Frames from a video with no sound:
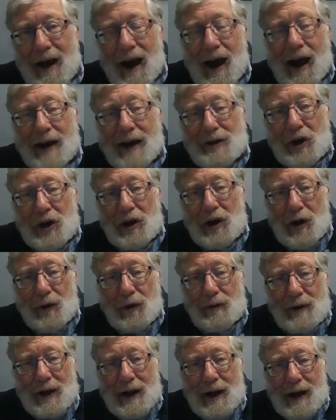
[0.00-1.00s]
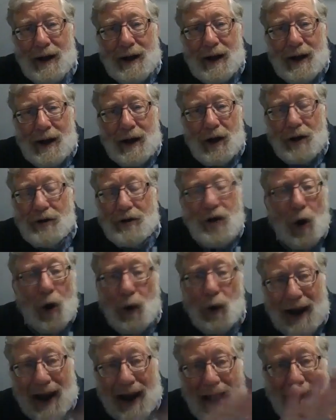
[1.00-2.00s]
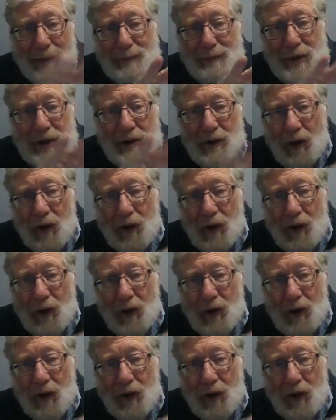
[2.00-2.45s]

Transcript: Ashkelon, no caps,